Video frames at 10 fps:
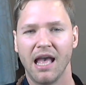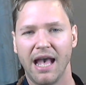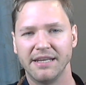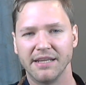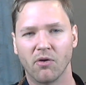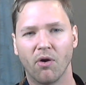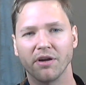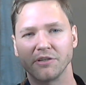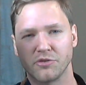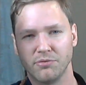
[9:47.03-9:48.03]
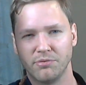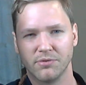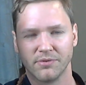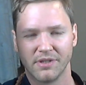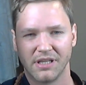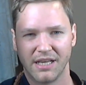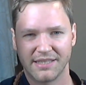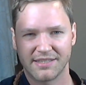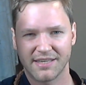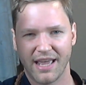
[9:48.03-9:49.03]
And in order to,
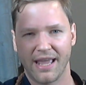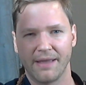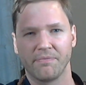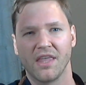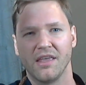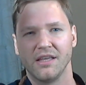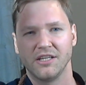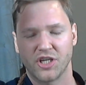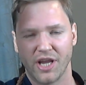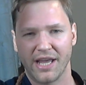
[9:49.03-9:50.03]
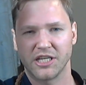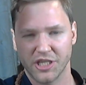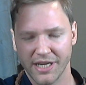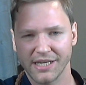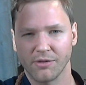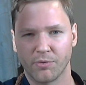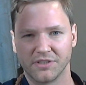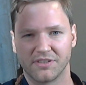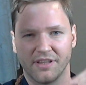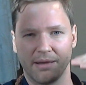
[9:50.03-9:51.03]
let's say, share a channel
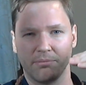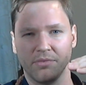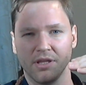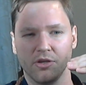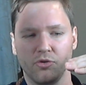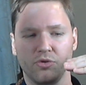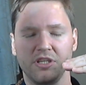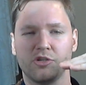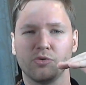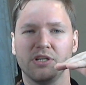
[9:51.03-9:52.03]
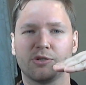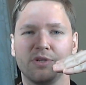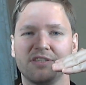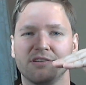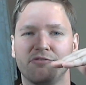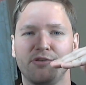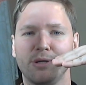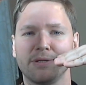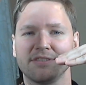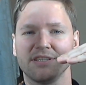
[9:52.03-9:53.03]
with them, you need to increase in
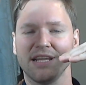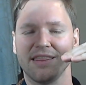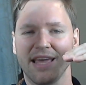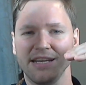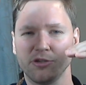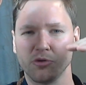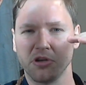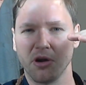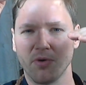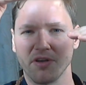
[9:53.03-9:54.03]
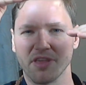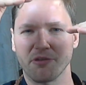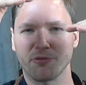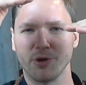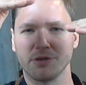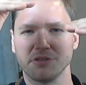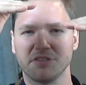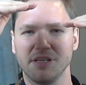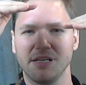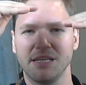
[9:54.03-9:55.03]
frequency, and they need to lower their
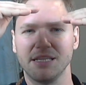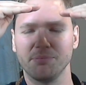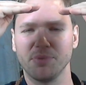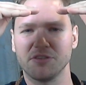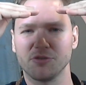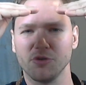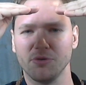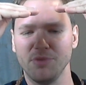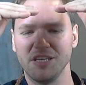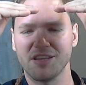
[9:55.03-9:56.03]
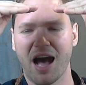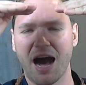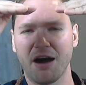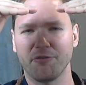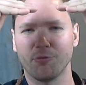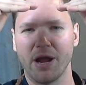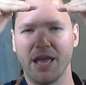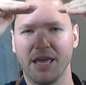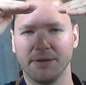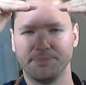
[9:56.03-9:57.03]
frequency a little bit, so you meet
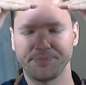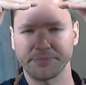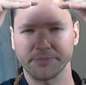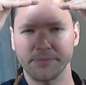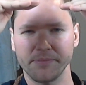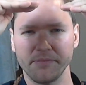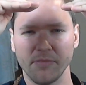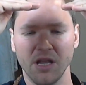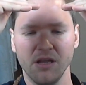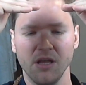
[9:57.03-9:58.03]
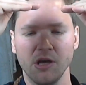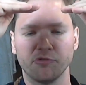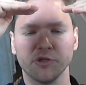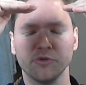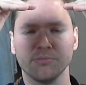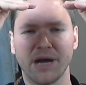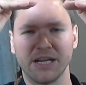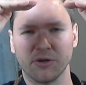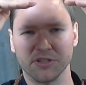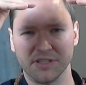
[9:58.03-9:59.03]
halfway. For you, it
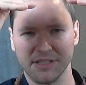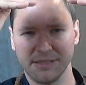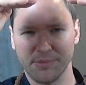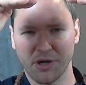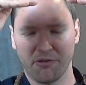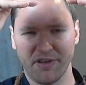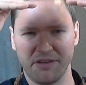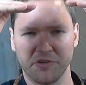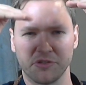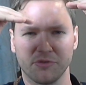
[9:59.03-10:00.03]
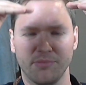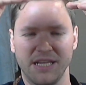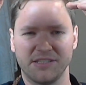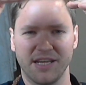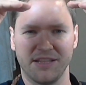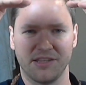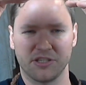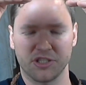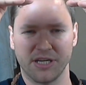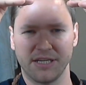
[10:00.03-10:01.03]
might cost a little bit of effort to maintain this
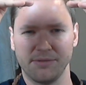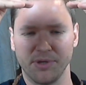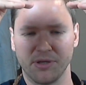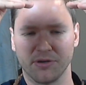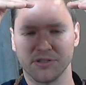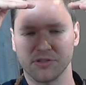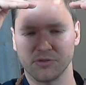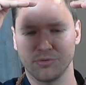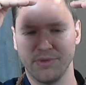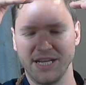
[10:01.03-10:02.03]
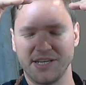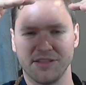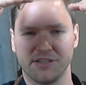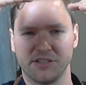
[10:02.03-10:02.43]
channel, because to maintain this